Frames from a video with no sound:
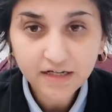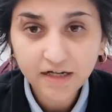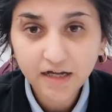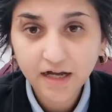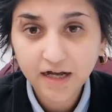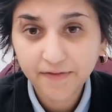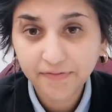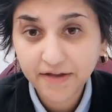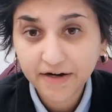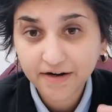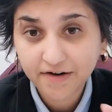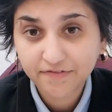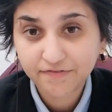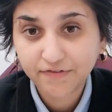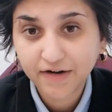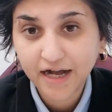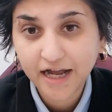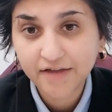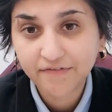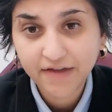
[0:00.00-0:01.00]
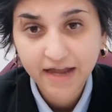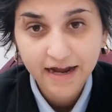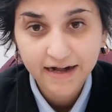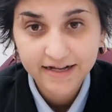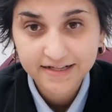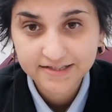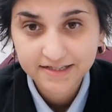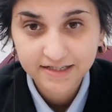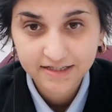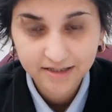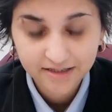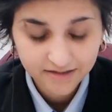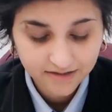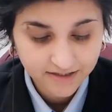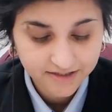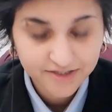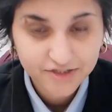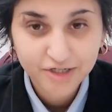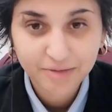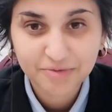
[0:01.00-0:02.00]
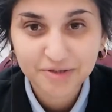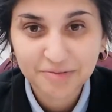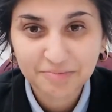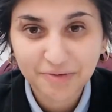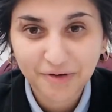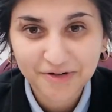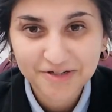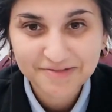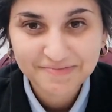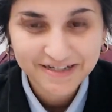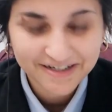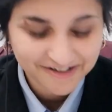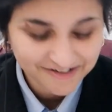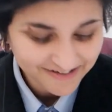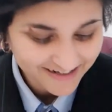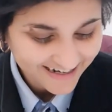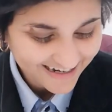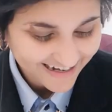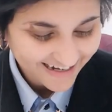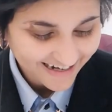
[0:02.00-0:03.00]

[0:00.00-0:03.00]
There are five and it's in the description box below.